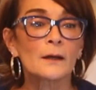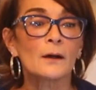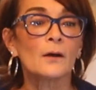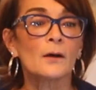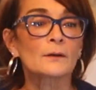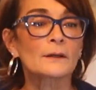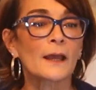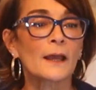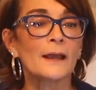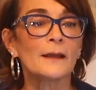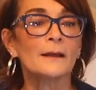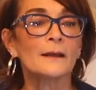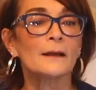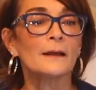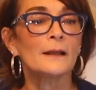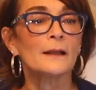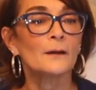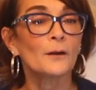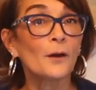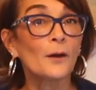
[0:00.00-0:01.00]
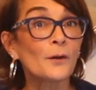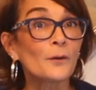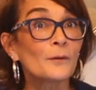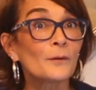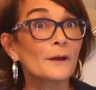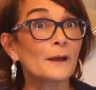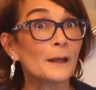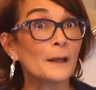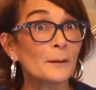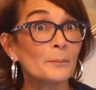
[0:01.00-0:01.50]
Okay,
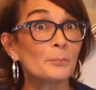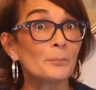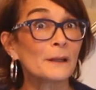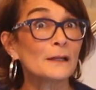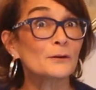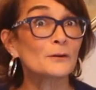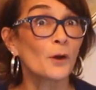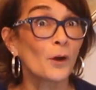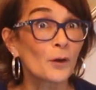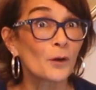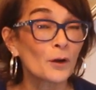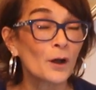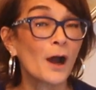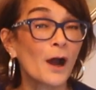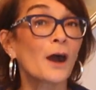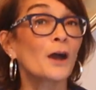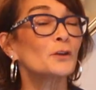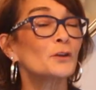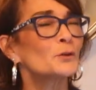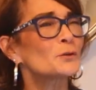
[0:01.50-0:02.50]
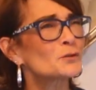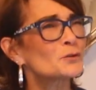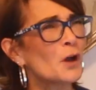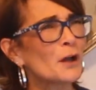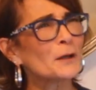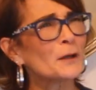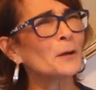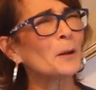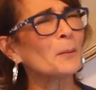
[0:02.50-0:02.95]
hello, El Perdón. Are you talking